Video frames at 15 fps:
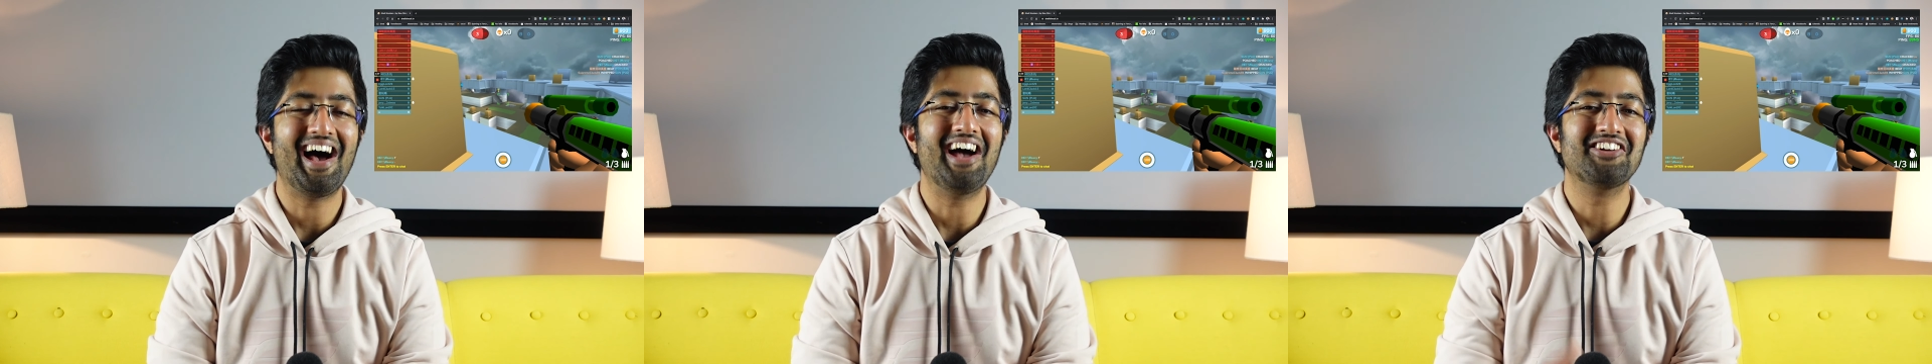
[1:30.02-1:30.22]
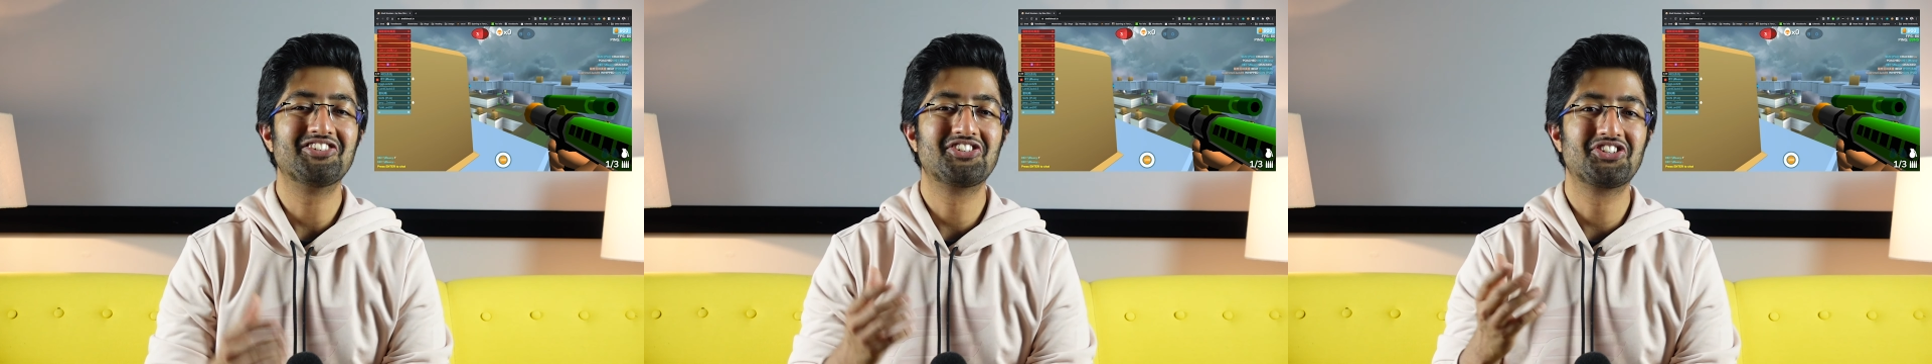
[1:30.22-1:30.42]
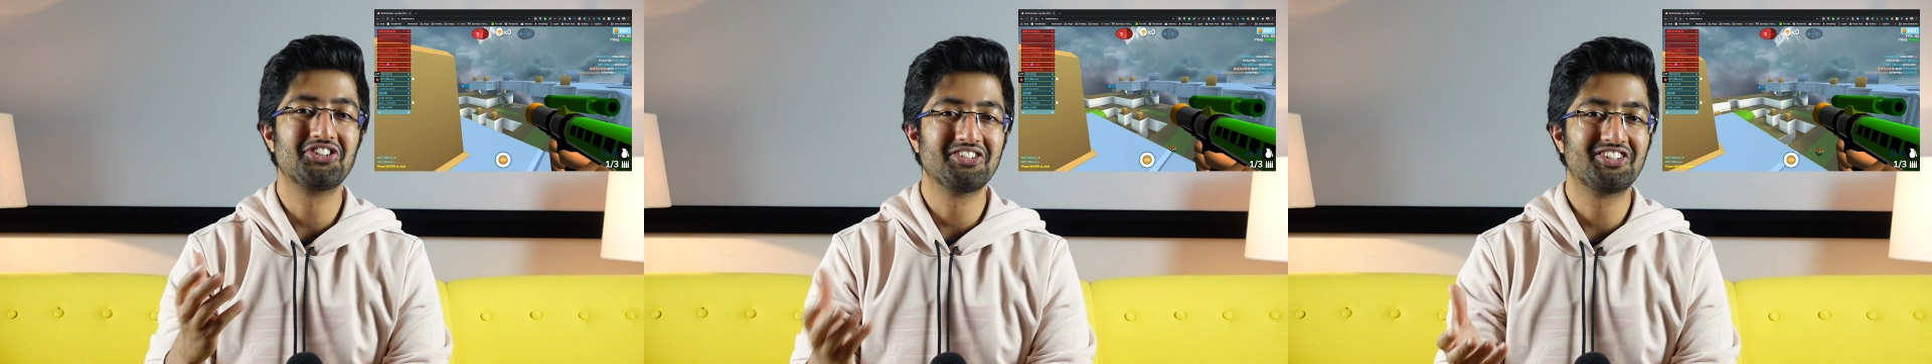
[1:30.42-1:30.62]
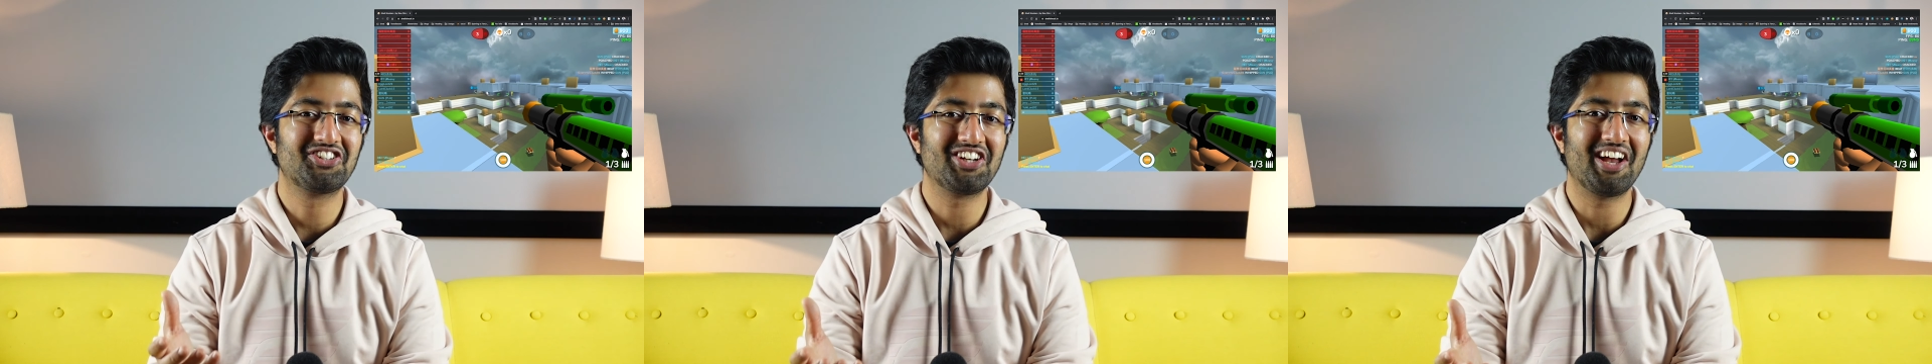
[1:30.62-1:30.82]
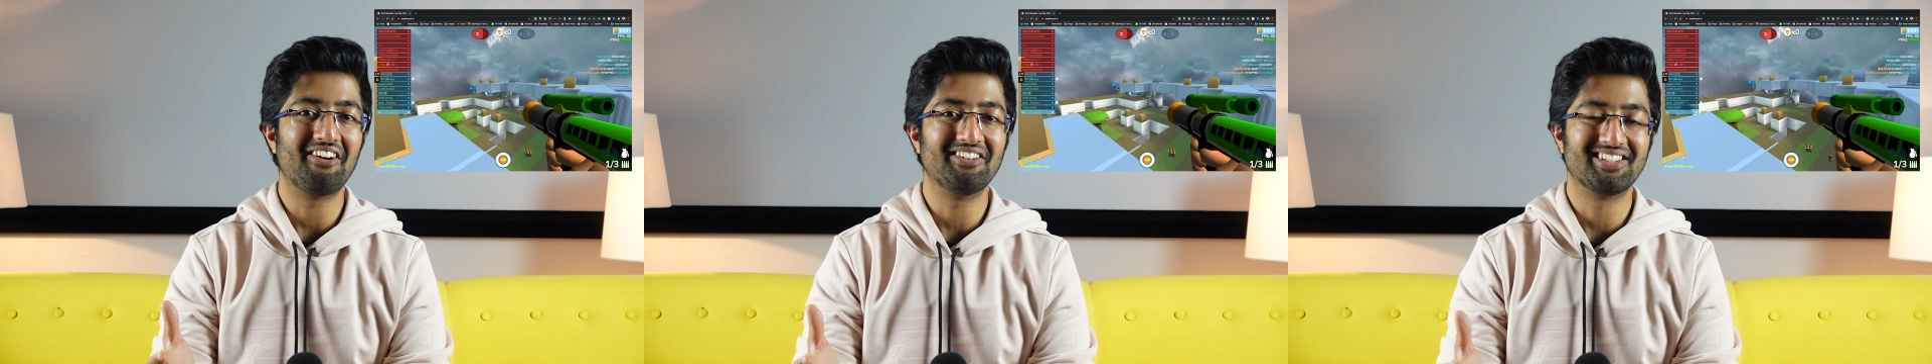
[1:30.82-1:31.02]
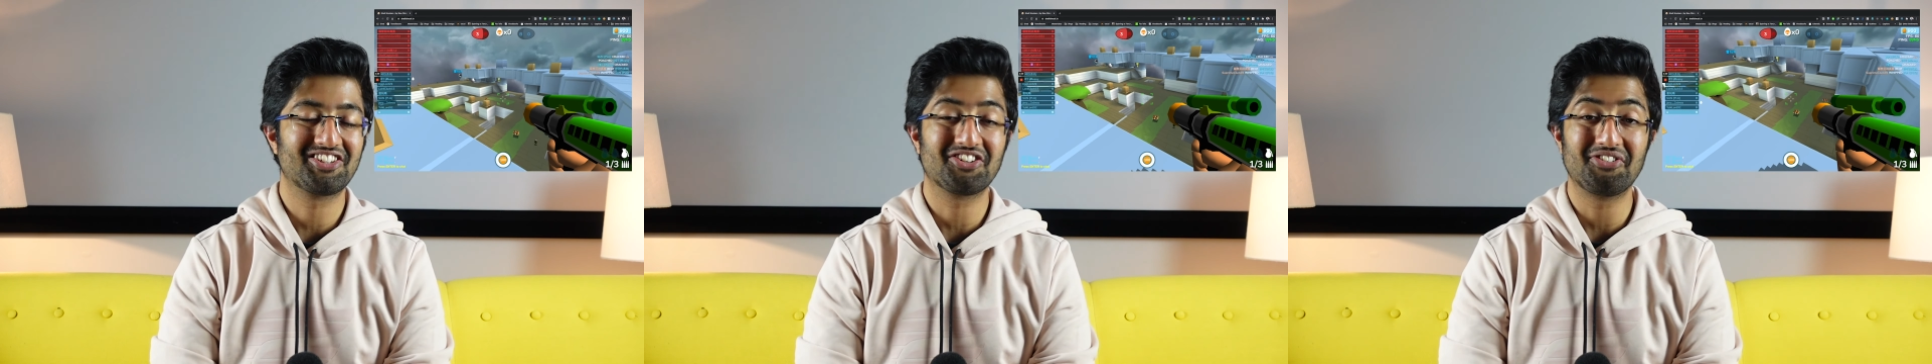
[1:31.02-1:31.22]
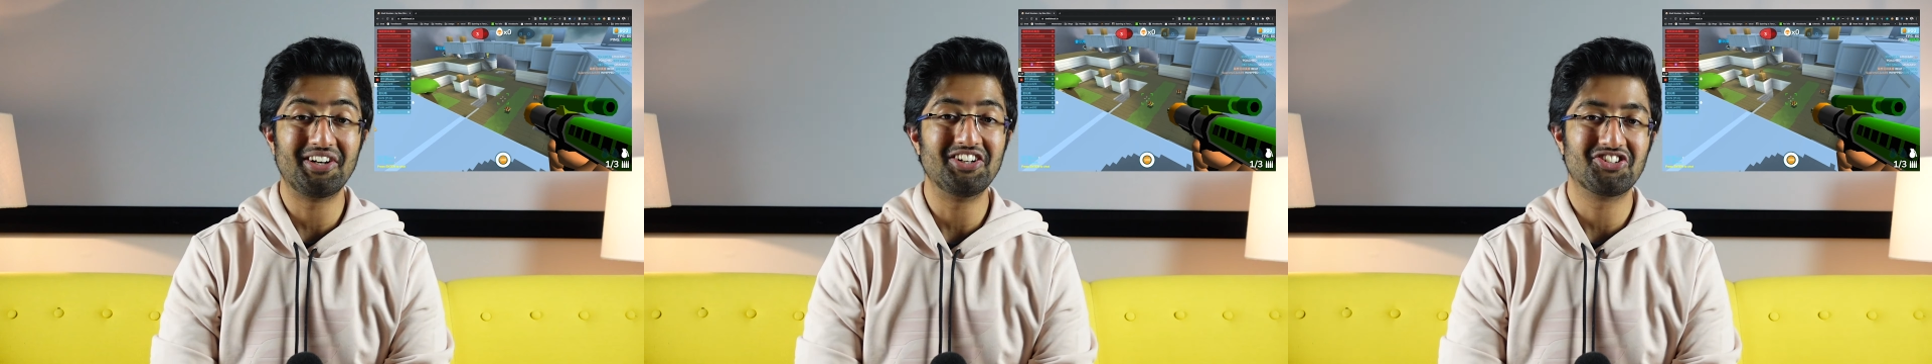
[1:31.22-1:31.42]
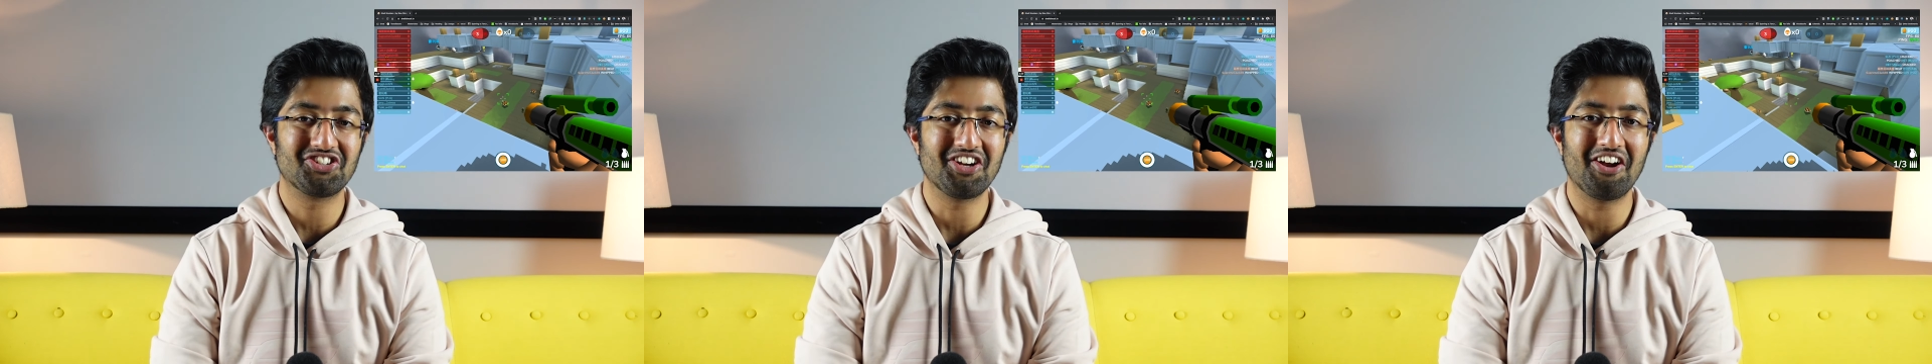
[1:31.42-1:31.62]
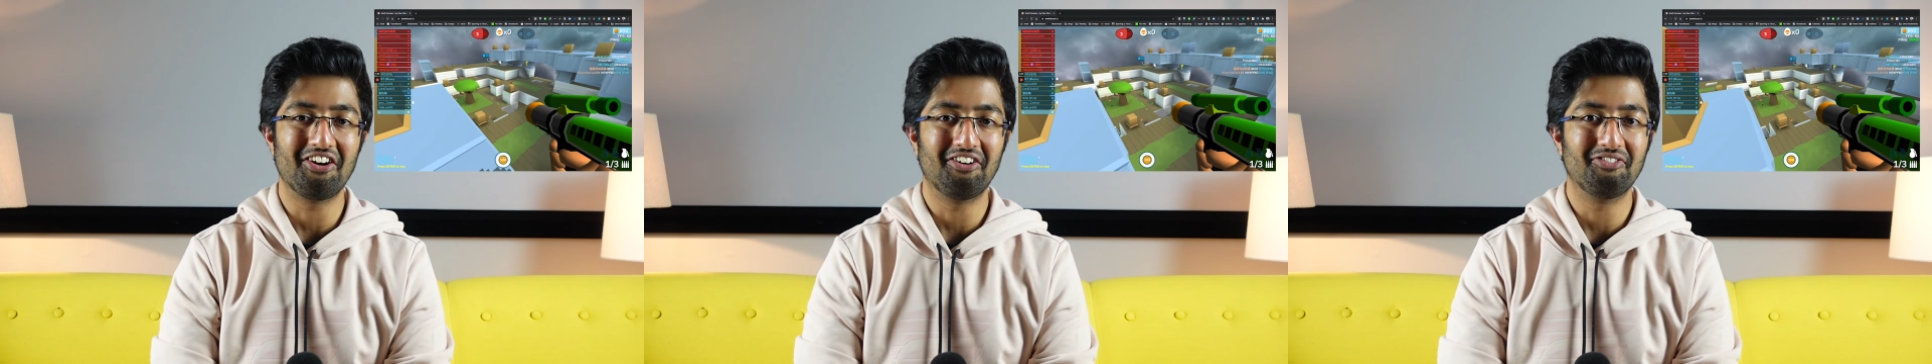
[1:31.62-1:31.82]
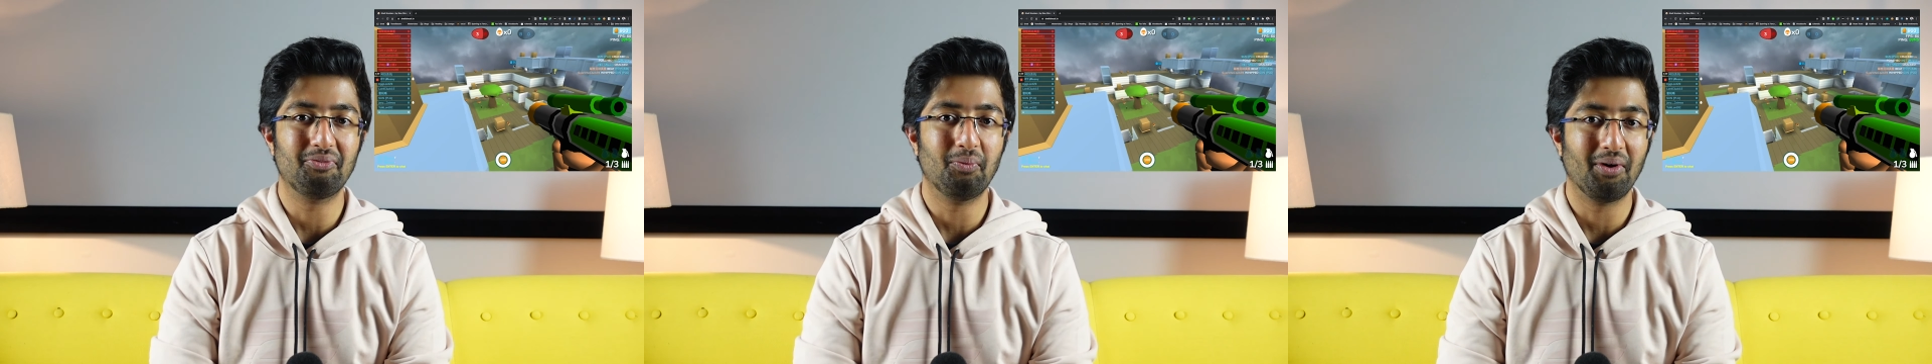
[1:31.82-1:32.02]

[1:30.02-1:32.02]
I should share a screen share of